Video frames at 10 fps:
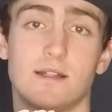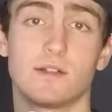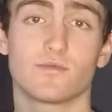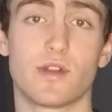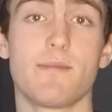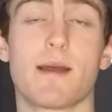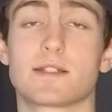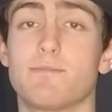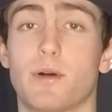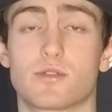
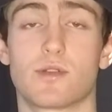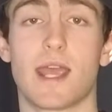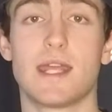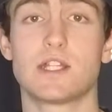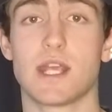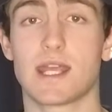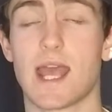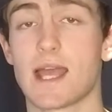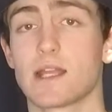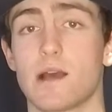rear-mounted bottle cage, it
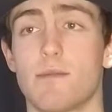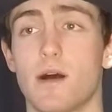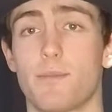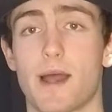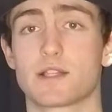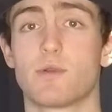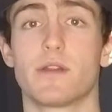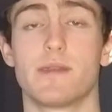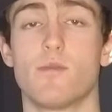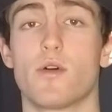can come up as one
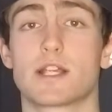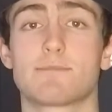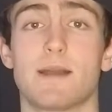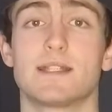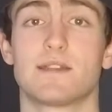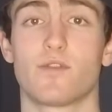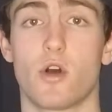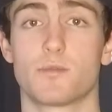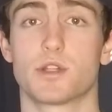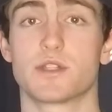of the more expensive
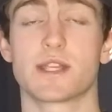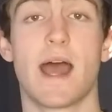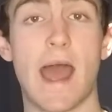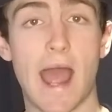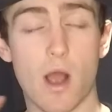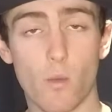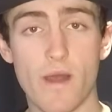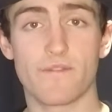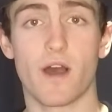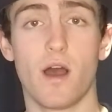options.
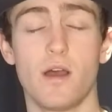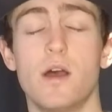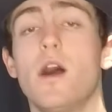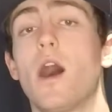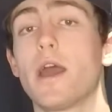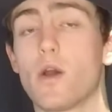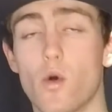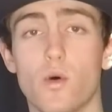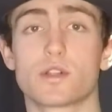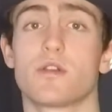However, I
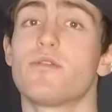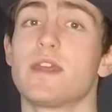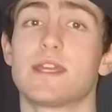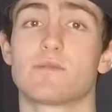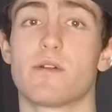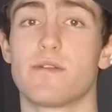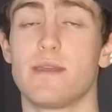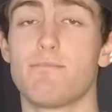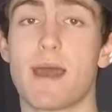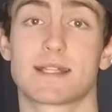also think it's one of the
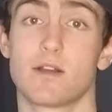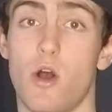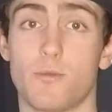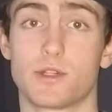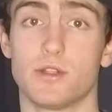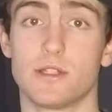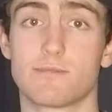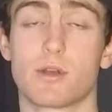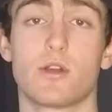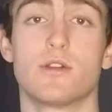better options,
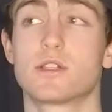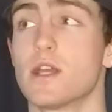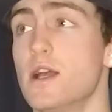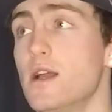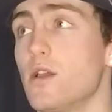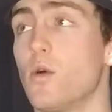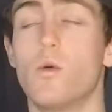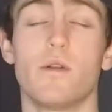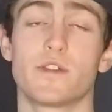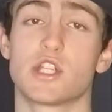because
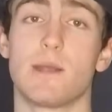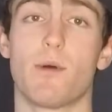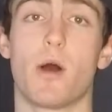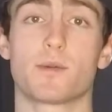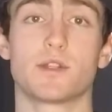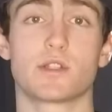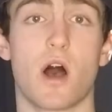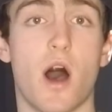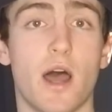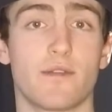all of the cheaper options that
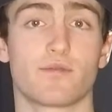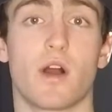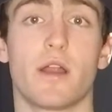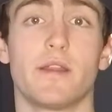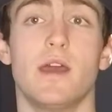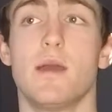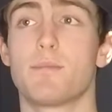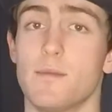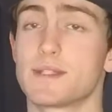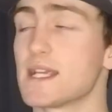I've run,
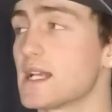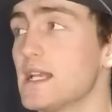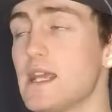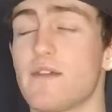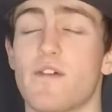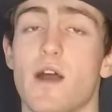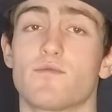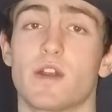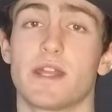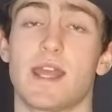particularly if I'm
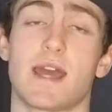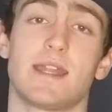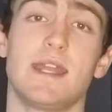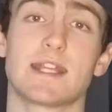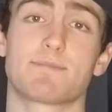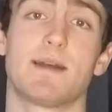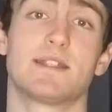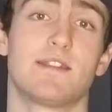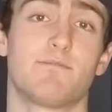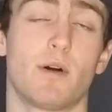running an
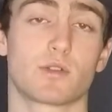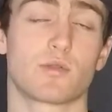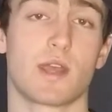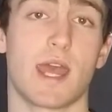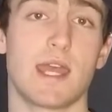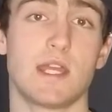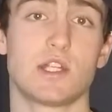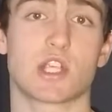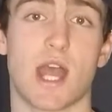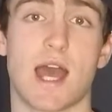inexpensive bottle
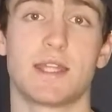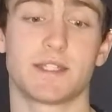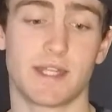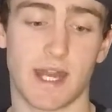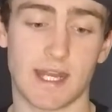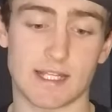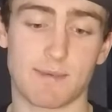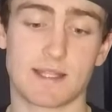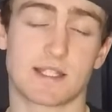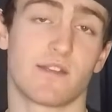cage and an
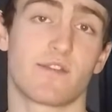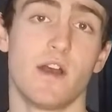inexpensive